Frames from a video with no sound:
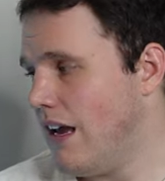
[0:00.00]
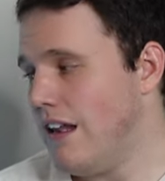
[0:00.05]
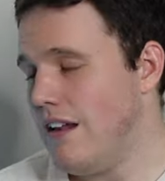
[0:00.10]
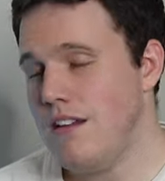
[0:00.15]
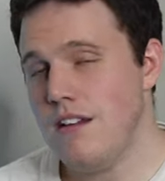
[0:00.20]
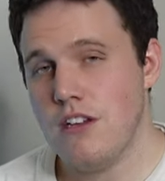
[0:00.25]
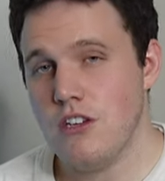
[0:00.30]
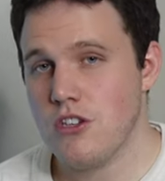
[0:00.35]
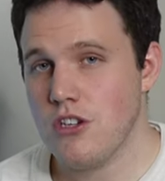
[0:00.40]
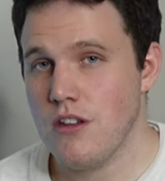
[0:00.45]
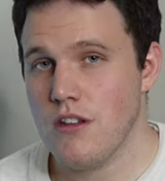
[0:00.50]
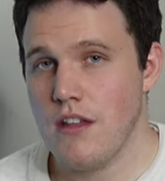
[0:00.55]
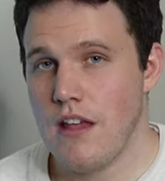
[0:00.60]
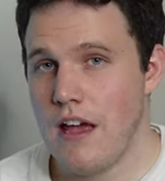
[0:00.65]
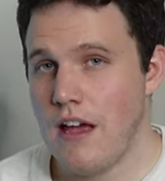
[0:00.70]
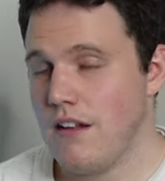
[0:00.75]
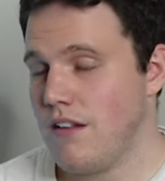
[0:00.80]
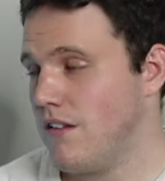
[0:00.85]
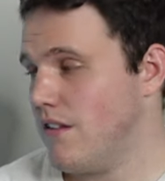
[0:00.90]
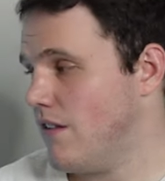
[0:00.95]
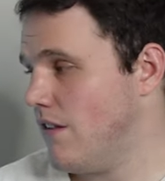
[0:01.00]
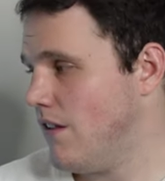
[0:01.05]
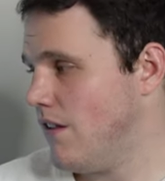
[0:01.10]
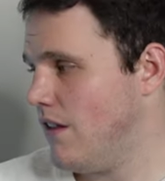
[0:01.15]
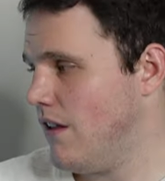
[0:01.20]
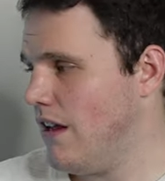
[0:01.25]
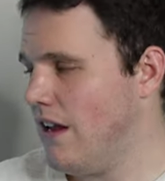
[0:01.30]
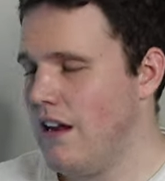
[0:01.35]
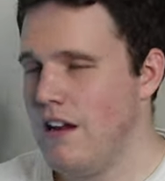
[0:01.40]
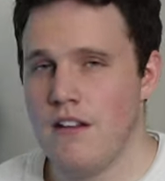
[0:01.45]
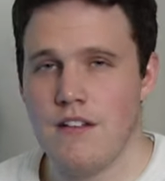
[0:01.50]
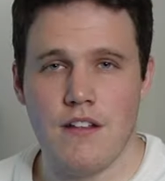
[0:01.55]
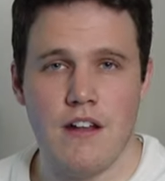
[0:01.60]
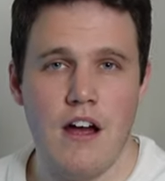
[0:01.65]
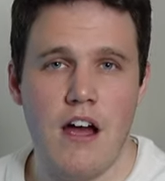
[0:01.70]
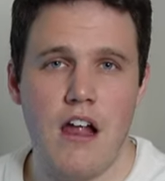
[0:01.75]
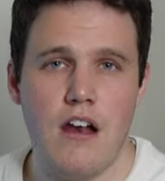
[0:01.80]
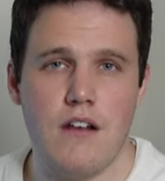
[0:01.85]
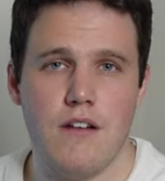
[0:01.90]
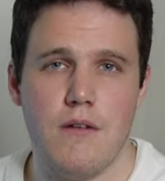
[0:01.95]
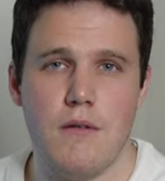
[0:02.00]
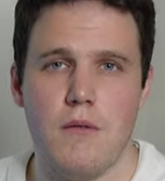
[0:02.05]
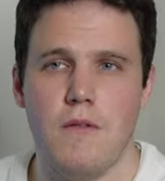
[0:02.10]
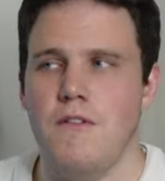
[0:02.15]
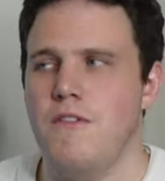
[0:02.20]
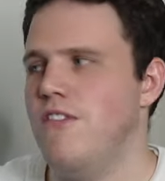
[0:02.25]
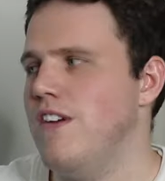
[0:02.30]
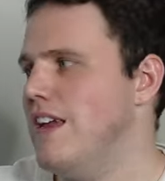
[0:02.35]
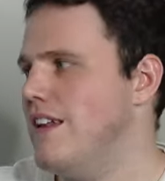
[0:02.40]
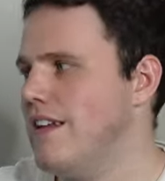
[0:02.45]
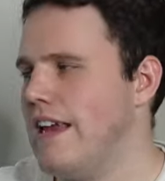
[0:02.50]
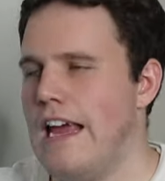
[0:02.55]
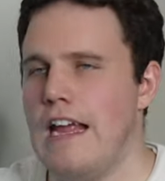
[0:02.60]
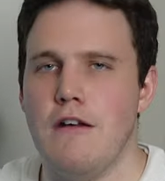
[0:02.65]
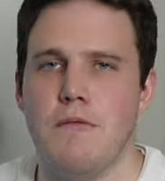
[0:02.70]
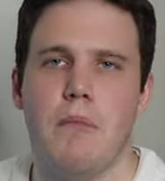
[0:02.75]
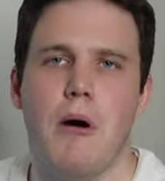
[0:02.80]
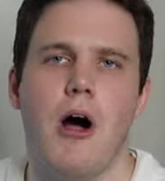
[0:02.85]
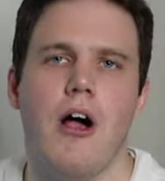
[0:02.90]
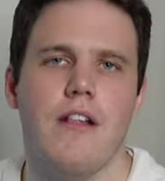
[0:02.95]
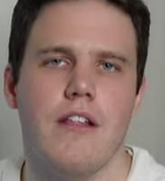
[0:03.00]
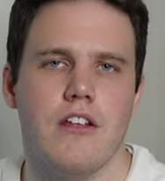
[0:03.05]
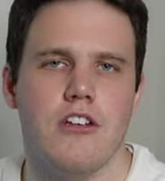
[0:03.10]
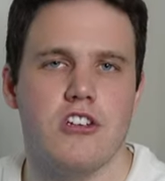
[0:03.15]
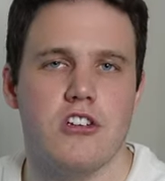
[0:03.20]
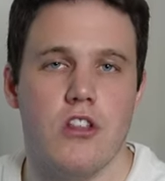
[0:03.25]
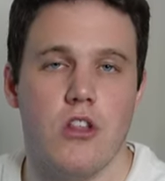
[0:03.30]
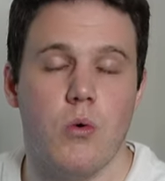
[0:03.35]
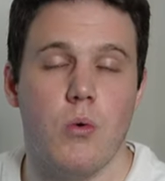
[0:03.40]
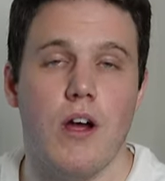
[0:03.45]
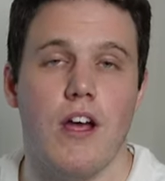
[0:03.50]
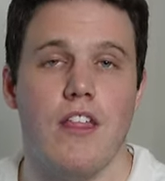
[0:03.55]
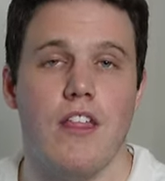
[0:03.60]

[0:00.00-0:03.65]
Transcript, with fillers: In addition to that, it is not fit and polished the